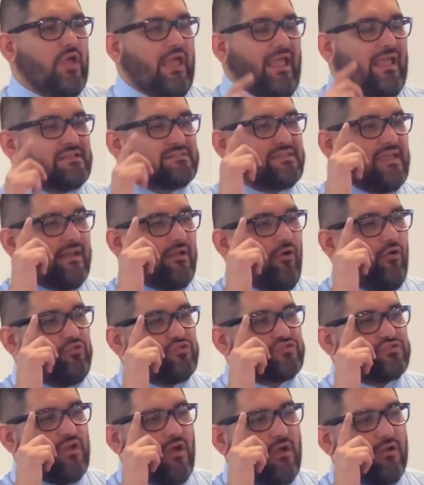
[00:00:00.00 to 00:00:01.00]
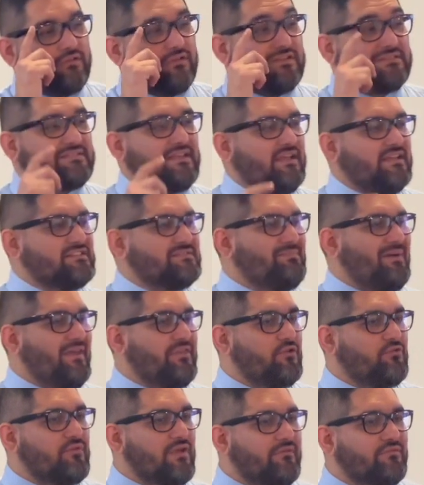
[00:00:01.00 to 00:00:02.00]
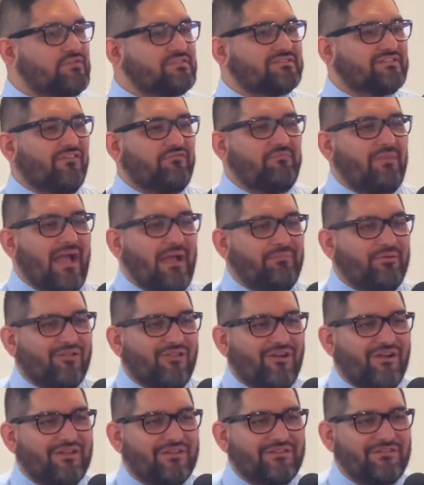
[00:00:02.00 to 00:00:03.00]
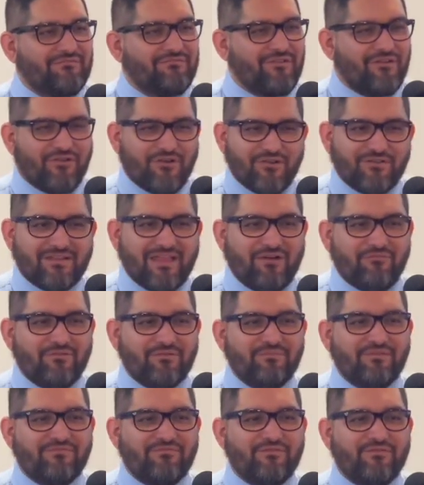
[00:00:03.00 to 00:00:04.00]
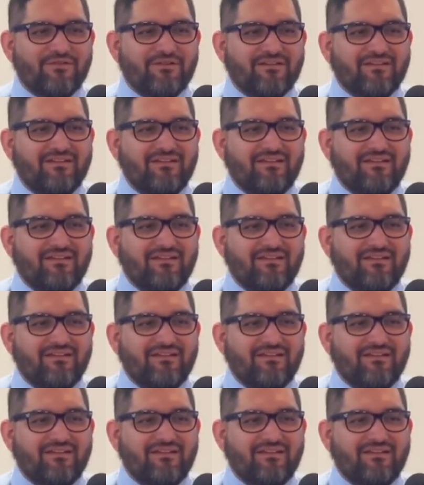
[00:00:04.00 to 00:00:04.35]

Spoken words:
is that old song that says, "By the rivers of Babylon." You've ever heard that one before?